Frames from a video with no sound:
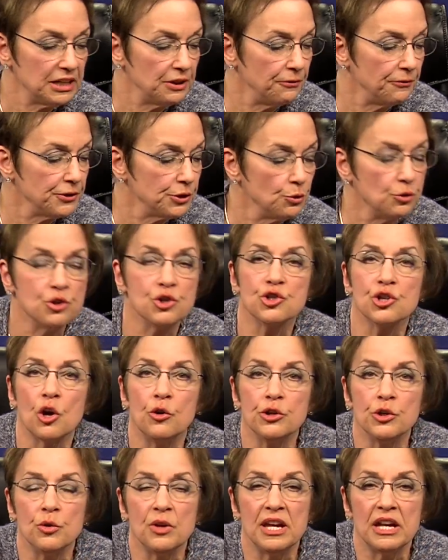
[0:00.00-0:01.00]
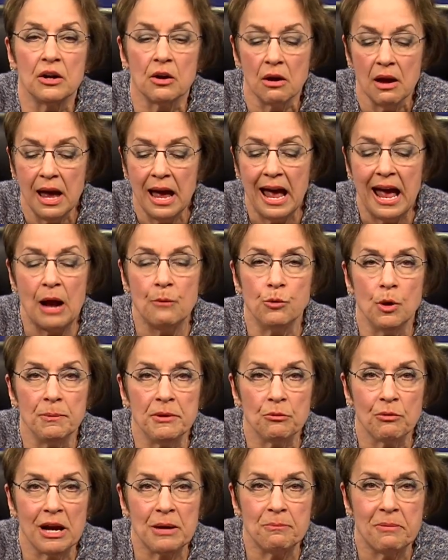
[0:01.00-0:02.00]
for you to show you here, and we'll be
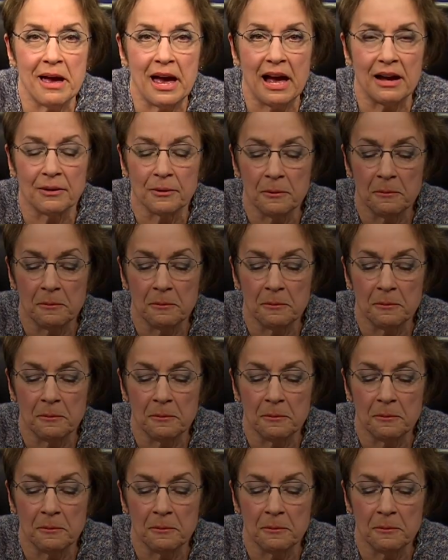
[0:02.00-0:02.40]
right back.